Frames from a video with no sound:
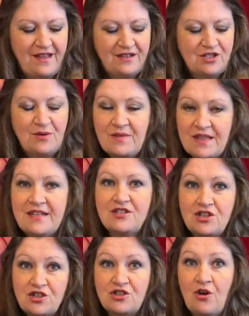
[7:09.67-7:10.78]
something to
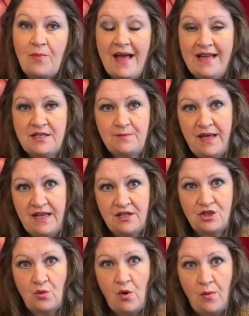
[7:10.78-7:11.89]
stop heads being
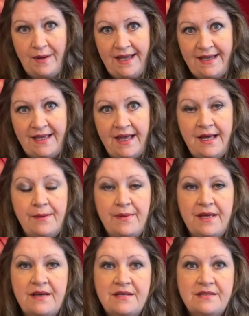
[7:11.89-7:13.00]
so wobbly,
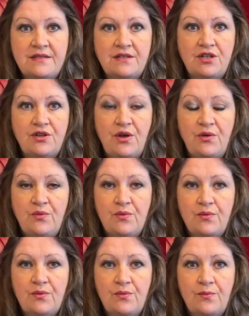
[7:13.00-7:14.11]
because, you know,
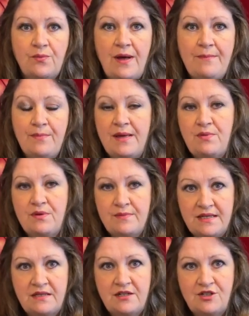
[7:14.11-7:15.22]
when people
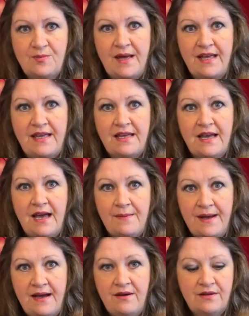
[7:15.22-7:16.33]
message me
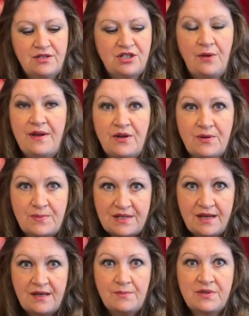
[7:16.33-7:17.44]
about sewing up
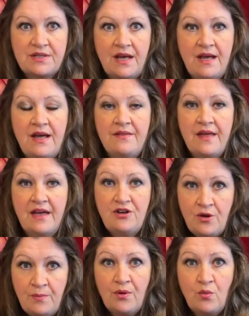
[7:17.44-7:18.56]
tips, their
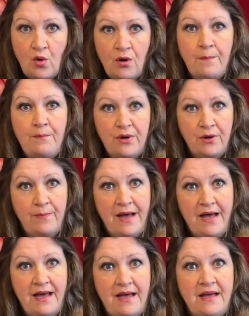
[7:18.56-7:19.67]
number one
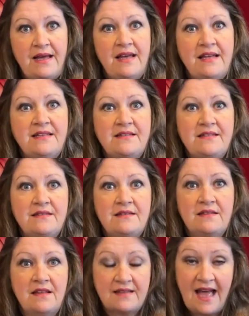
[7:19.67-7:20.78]
bugbear is
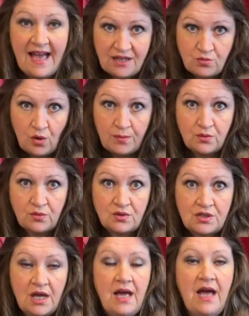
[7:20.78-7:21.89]
that the head wobbles.
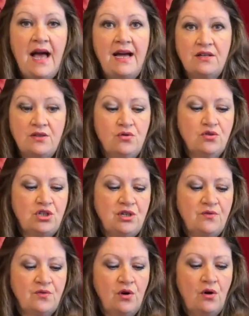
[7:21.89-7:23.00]
And of course
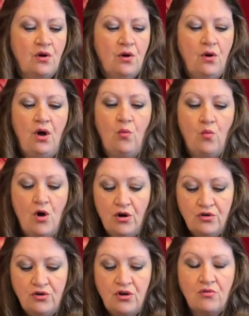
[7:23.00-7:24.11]
you've got
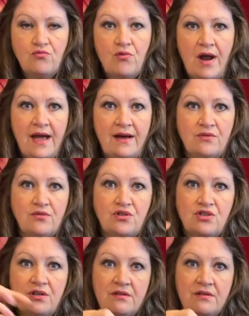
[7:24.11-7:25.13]
one round